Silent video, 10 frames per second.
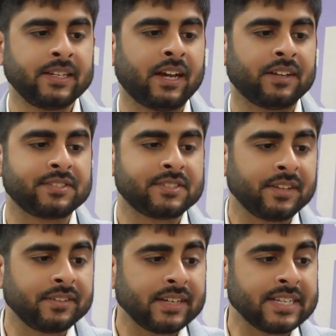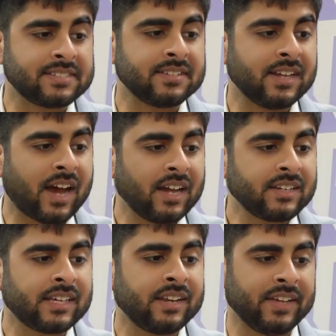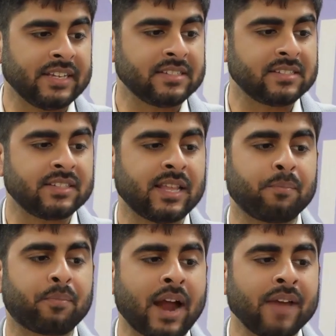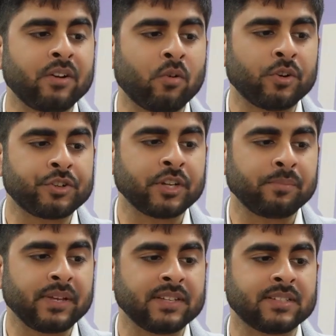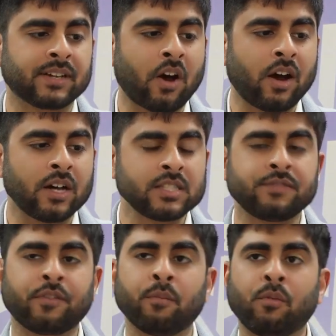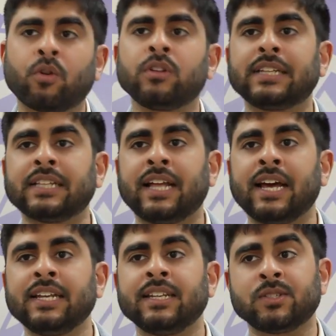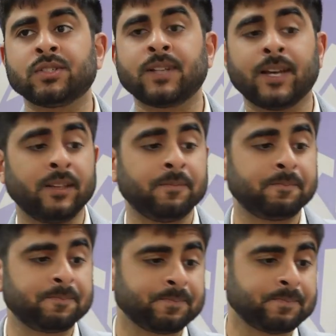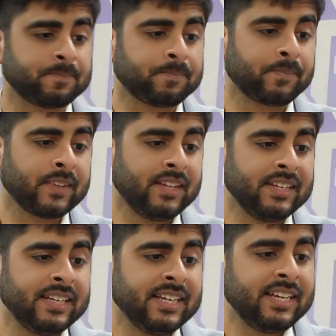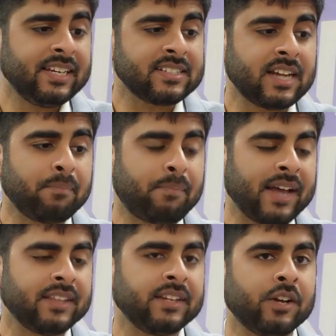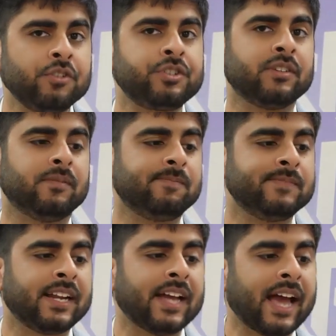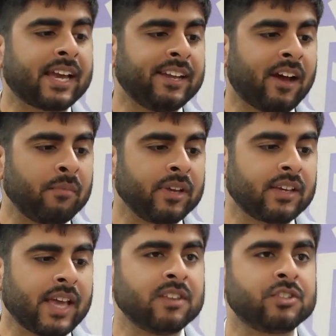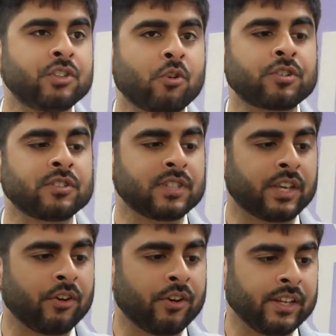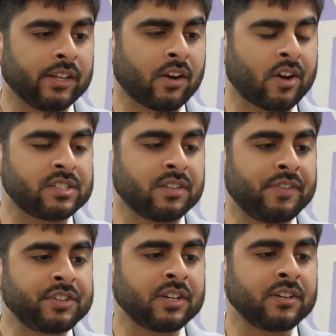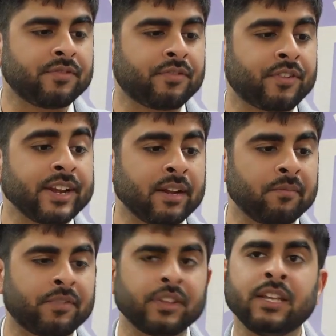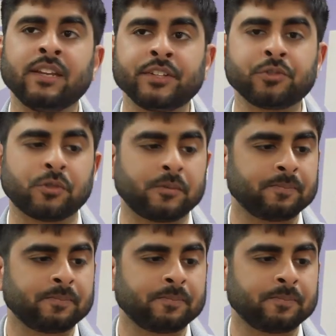a sadr is not convinced that private ownership is the cause for moral decline in society. He does not buy the notion that economic and social security are sufficient freedom for the individual.